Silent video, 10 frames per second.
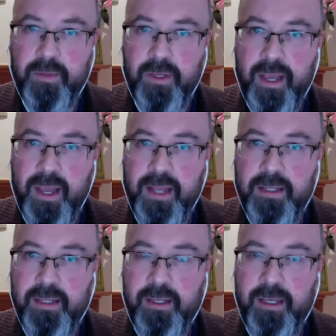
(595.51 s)
and
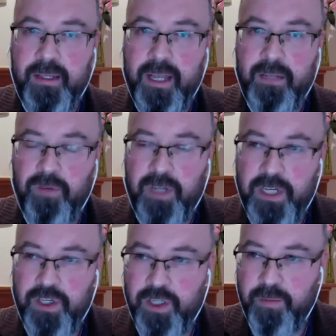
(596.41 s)
in that
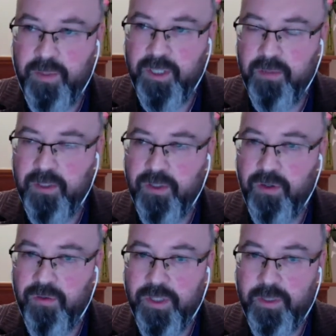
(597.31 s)
relationship is able to
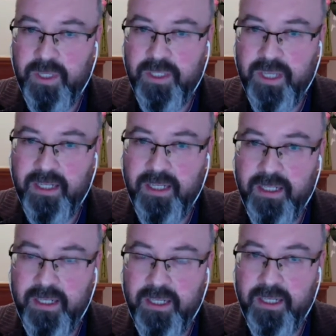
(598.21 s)
transmit that
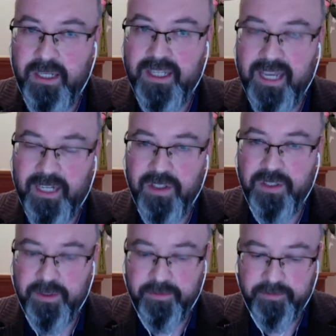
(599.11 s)
in his
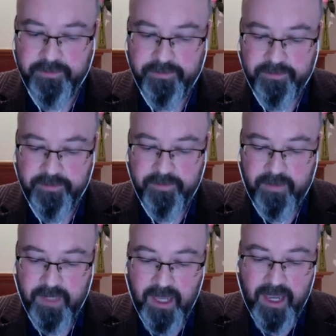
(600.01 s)
actions.
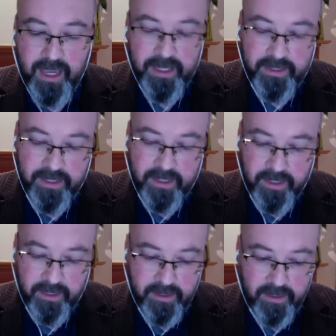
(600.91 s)
And
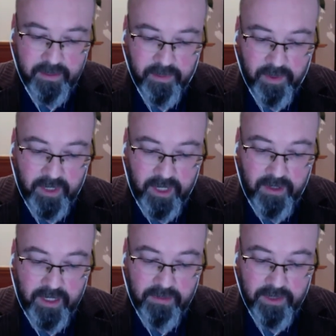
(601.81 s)
in the book
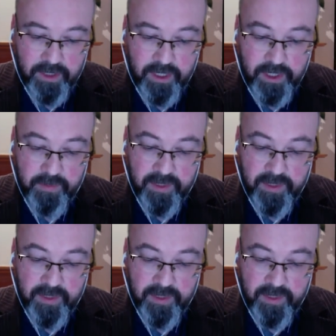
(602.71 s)
Early Irish Kingship and